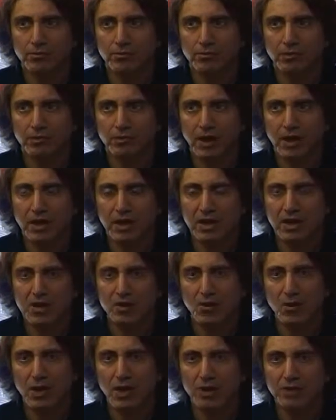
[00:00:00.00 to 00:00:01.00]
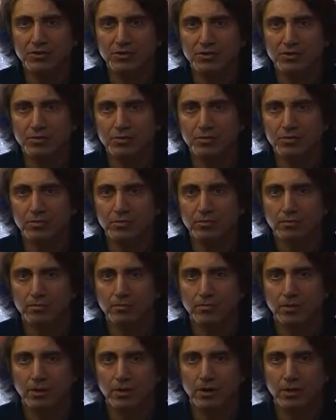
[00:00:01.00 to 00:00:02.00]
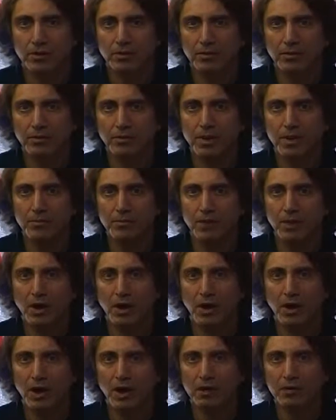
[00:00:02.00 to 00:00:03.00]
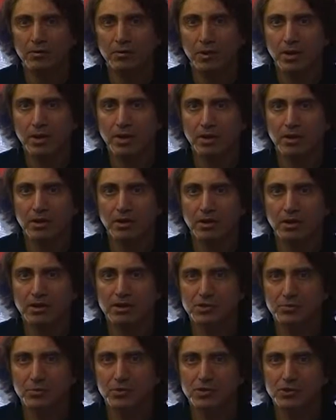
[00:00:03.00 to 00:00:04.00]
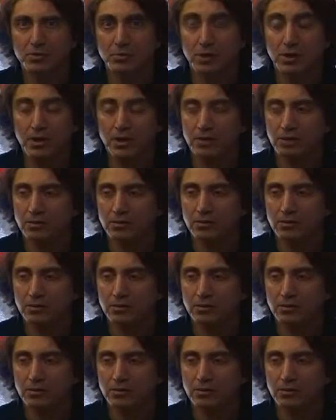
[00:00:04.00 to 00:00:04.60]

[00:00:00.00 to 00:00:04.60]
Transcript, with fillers: that equate to uh, them not making as much money